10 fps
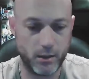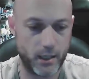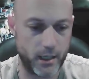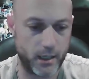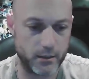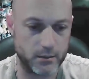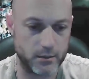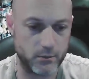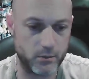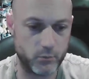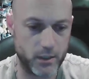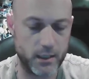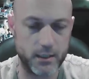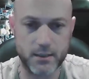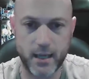And with the
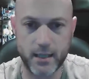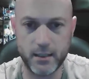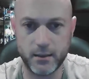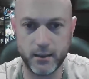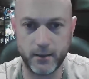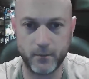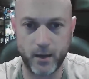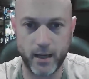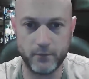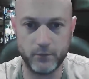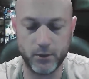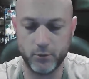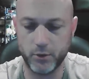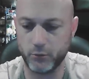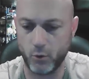anxiety thing, I have
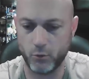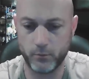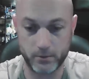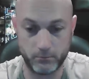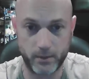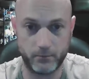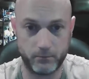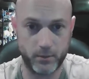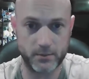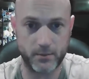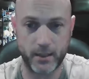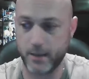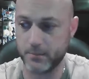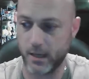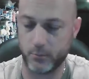literally thrown, when it wasn't my
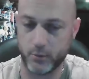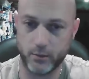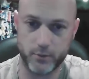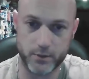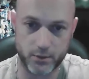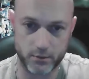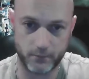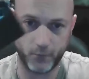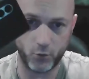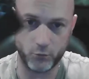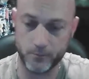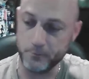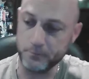laptop, when it was phone,